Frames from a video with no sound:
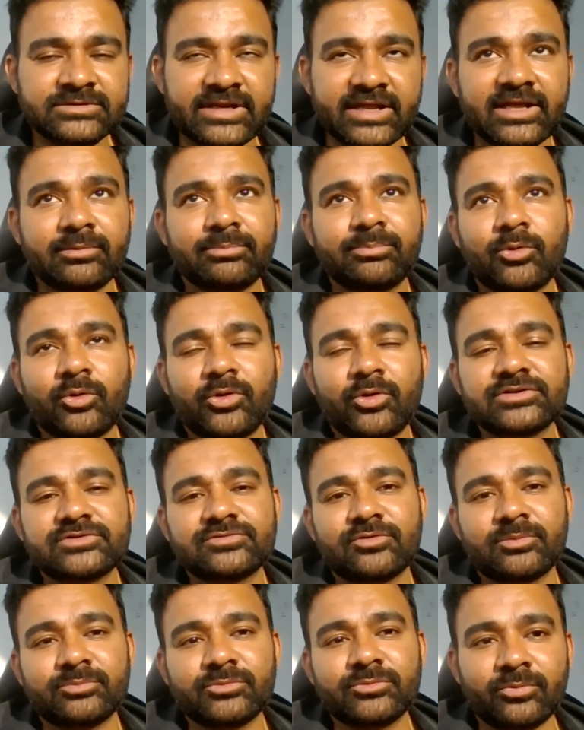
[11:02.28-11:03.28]
Pick up
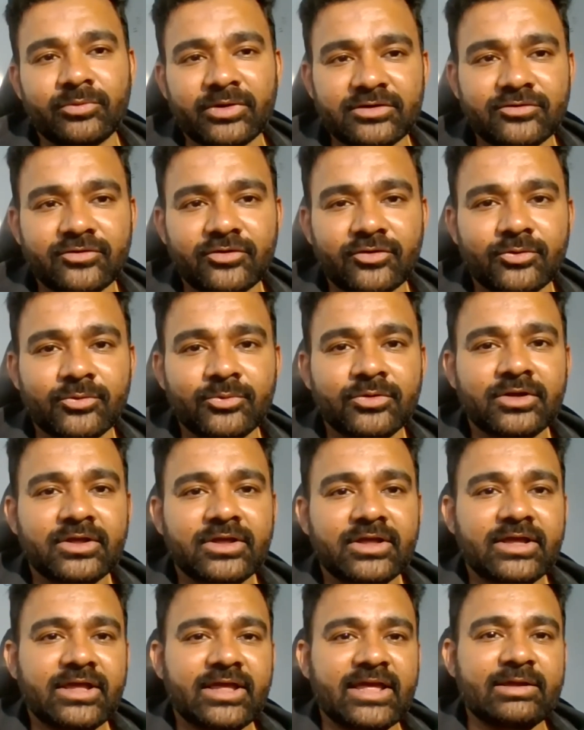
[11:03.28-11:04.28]
points from the retro,
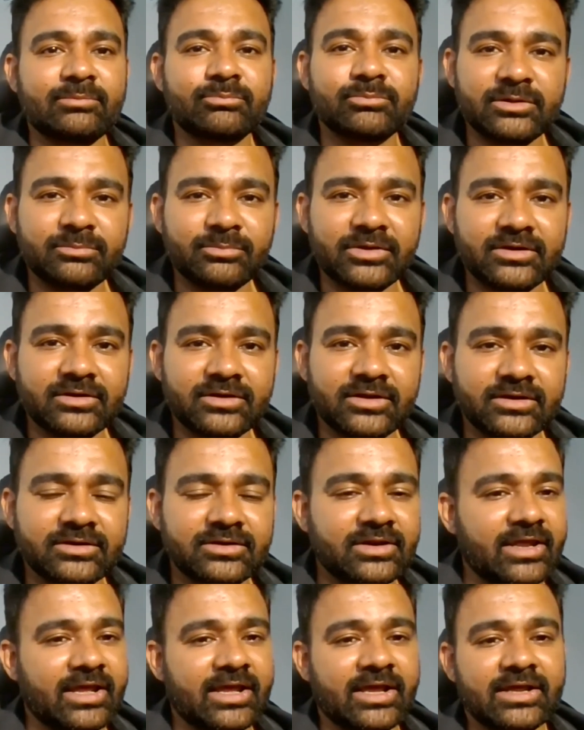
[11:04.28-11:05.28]
implement it,
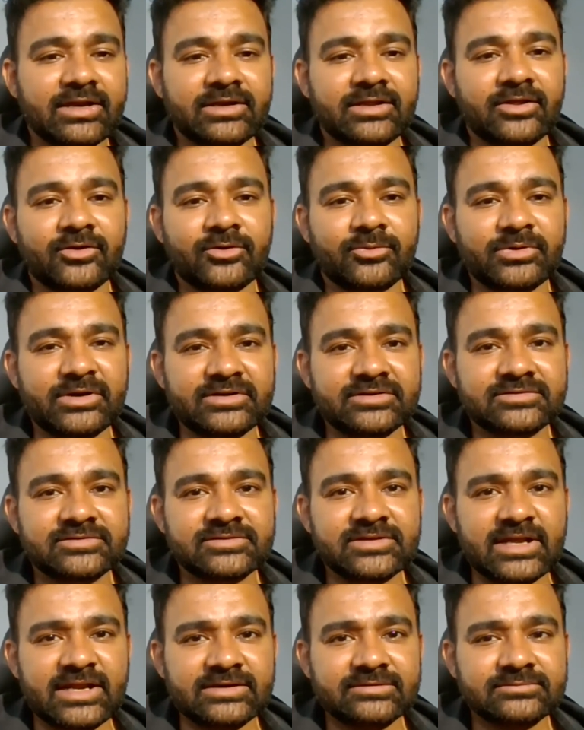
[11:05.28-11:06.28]
and
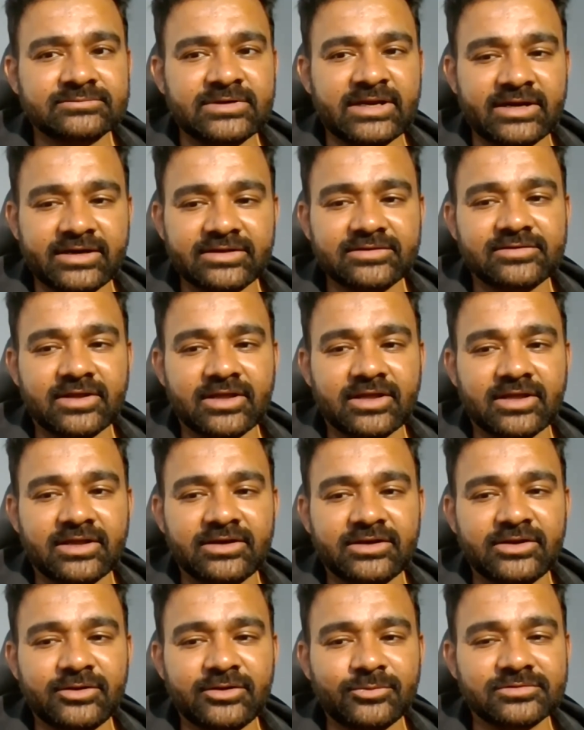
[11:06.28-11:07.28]
it is a
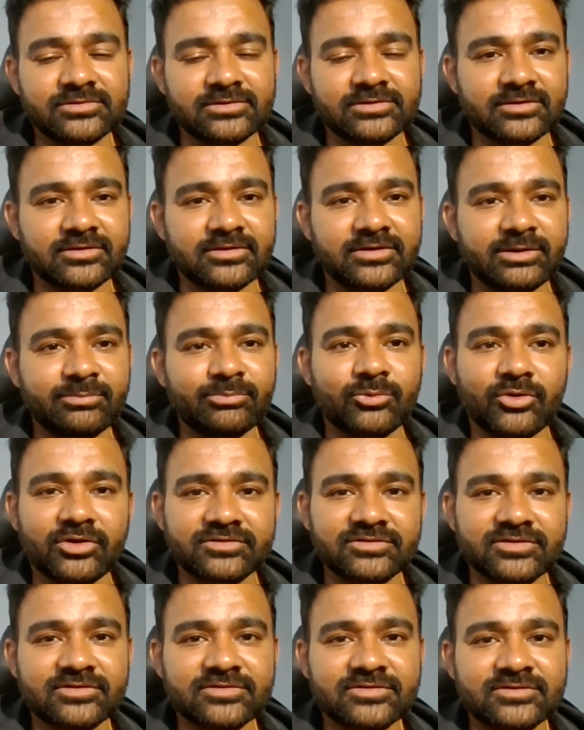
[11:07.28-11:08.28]
continuous learning
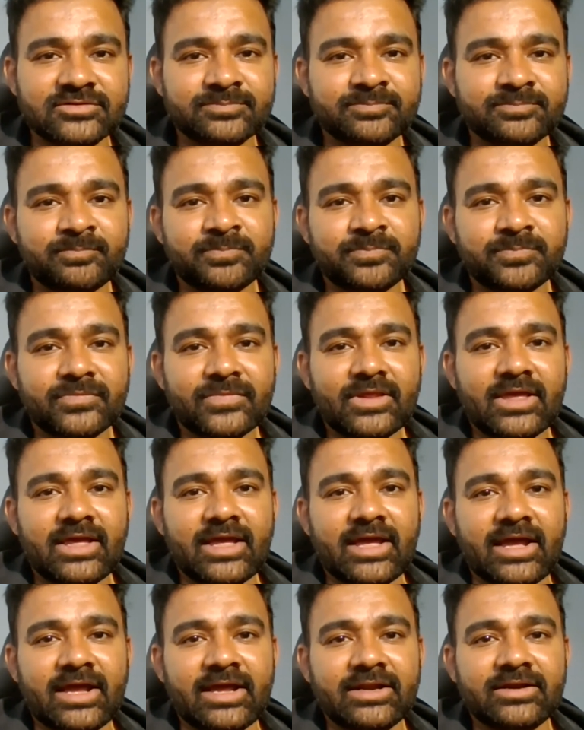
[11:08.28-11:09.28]
process,
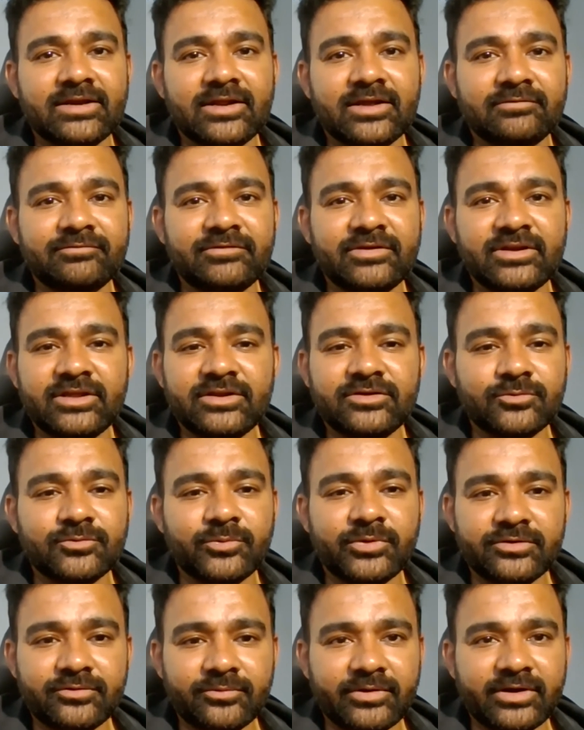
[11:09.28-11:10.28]
and we need
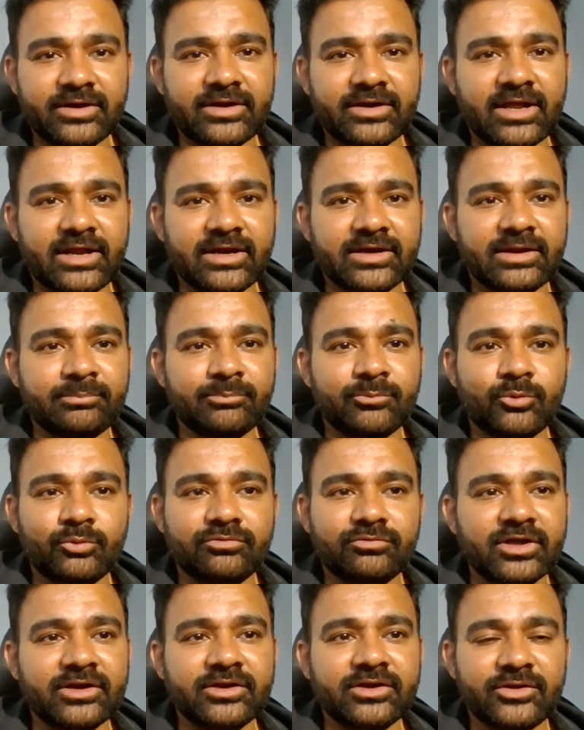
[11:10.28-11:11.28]
to iterate and
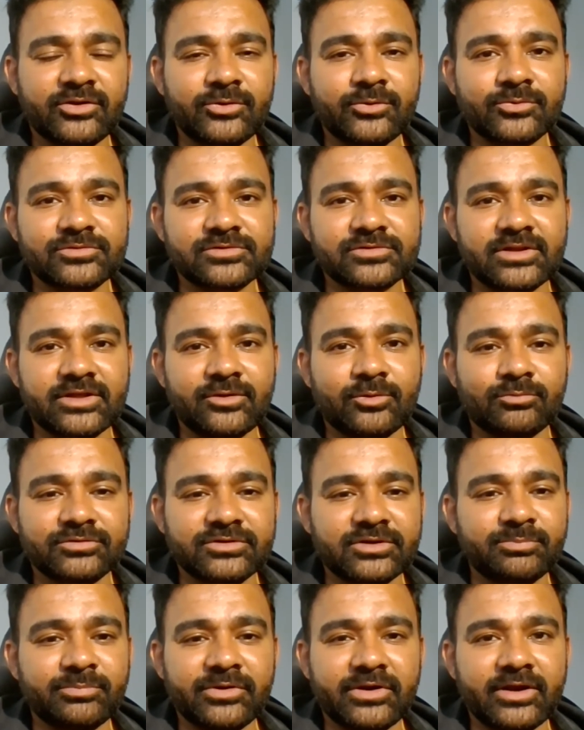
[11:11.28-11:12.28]
improve continuously
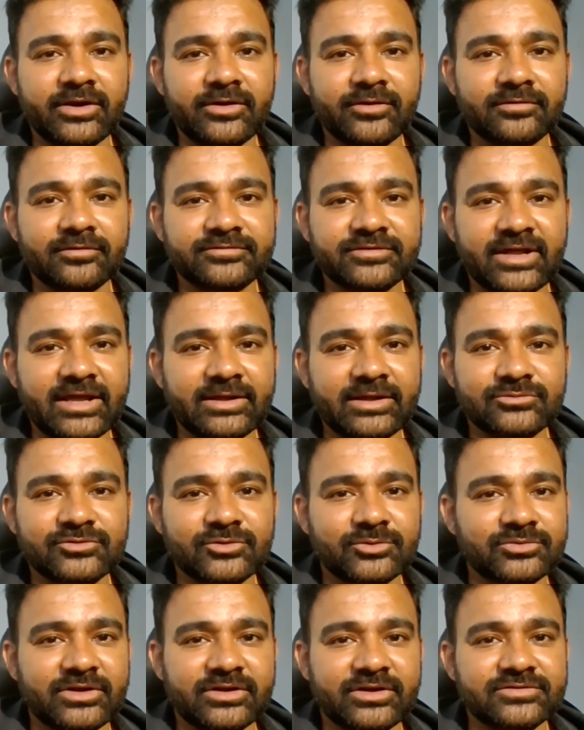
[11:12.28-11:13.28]
over the period of time.
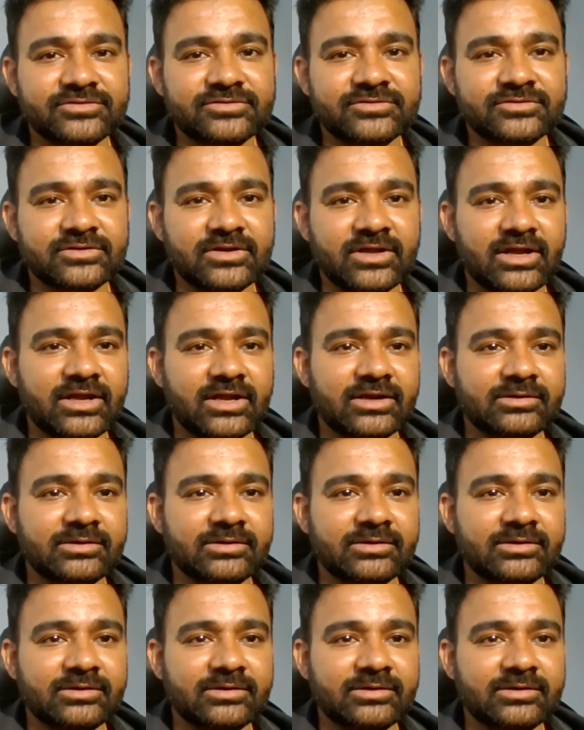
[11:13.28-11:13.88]
So there's